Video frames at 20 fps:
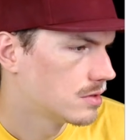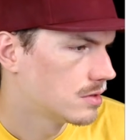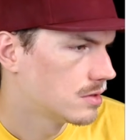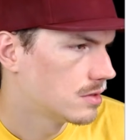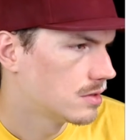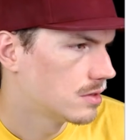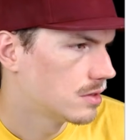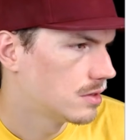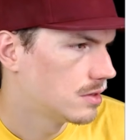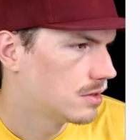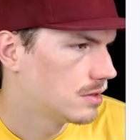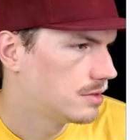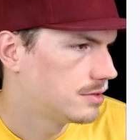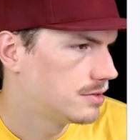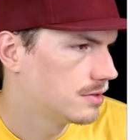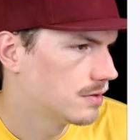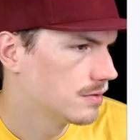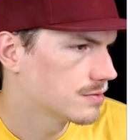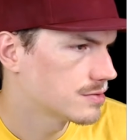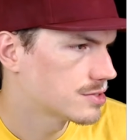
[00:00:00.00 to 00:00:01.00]
they
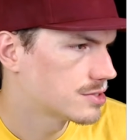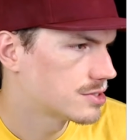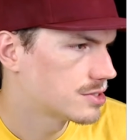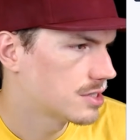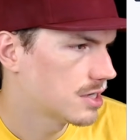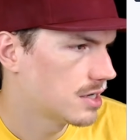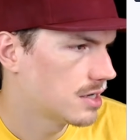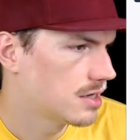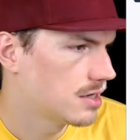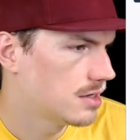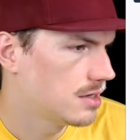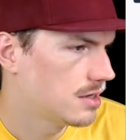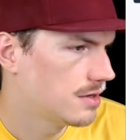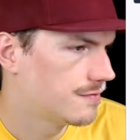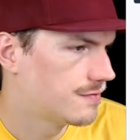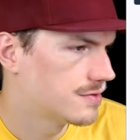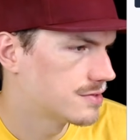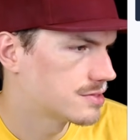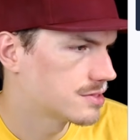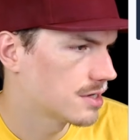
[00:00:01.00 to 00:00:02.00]
don't say if
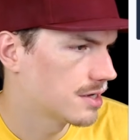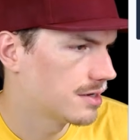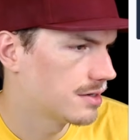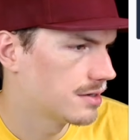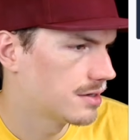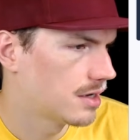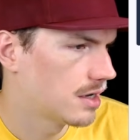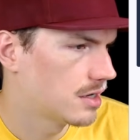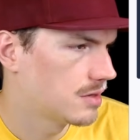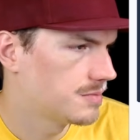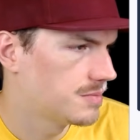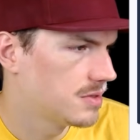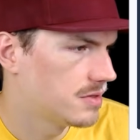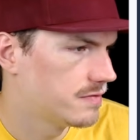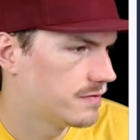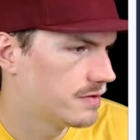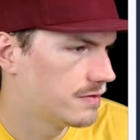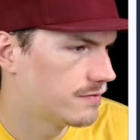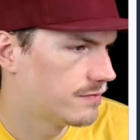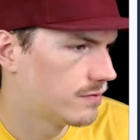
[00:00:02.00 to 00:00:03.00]
it's
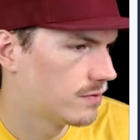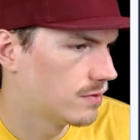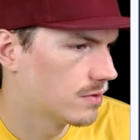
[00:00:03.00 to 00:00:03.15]
IPv4 or